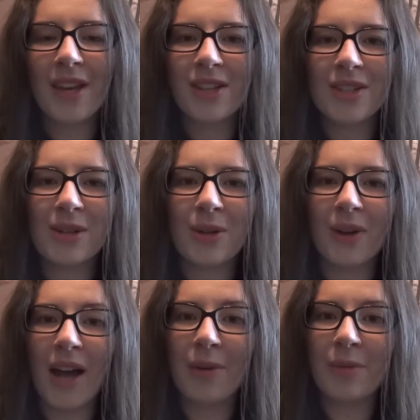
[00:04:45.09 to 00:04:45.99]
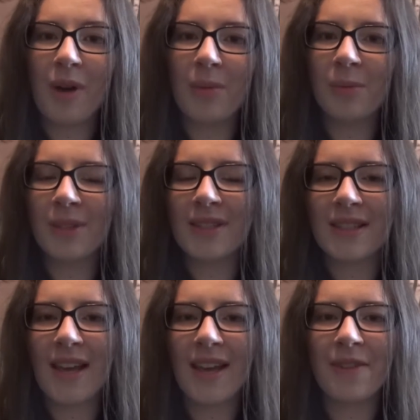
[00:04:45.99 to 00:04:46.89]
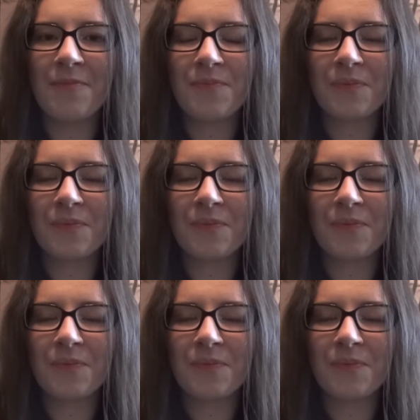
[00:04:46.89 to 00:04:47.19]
So I would probably say